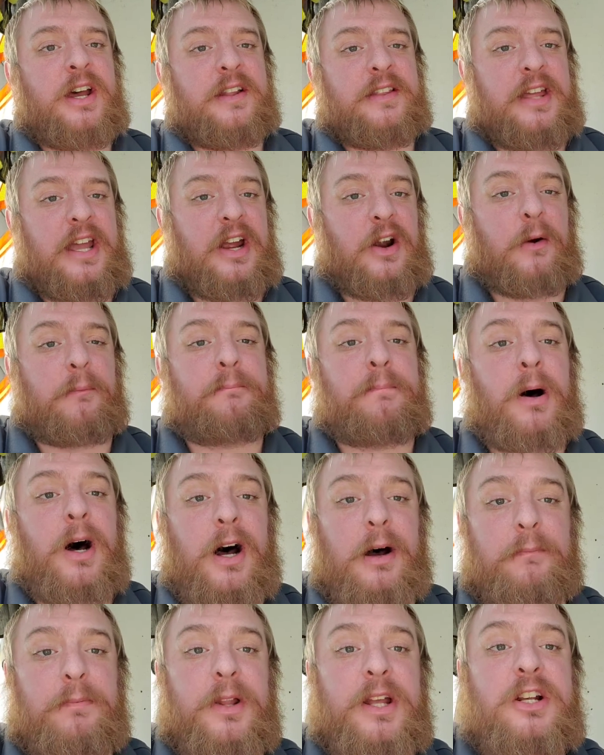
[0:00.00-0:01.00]
They are
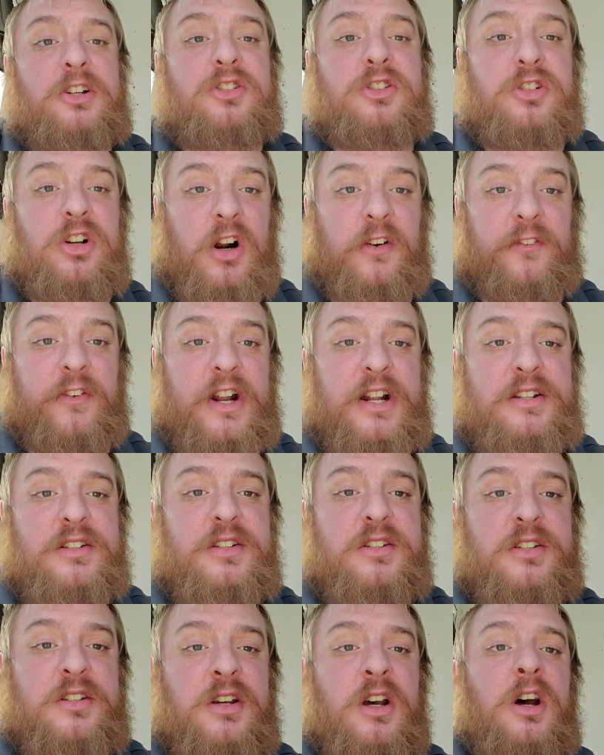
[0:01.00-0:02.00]
public
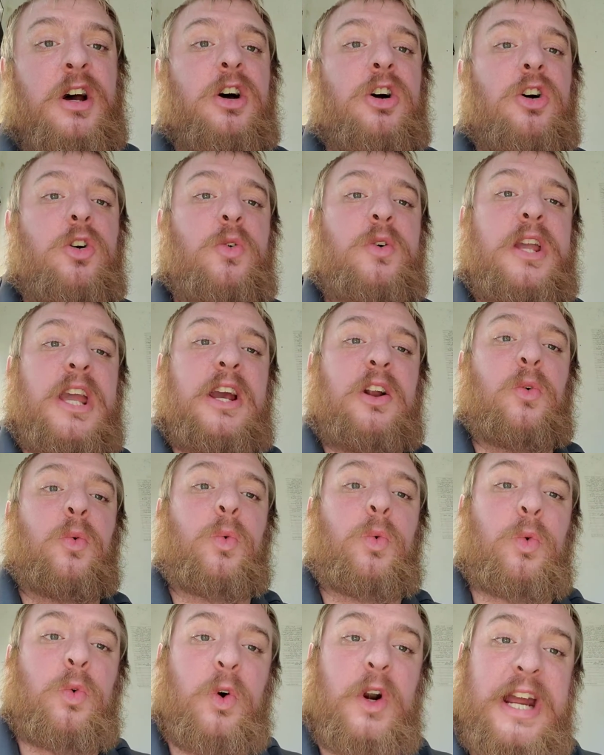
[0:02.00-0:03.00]
servants who get
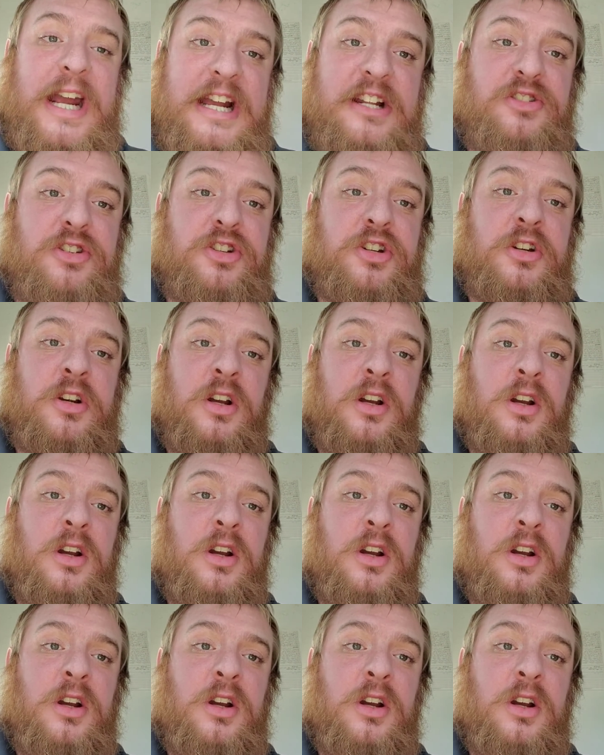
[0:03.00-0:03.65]
rich.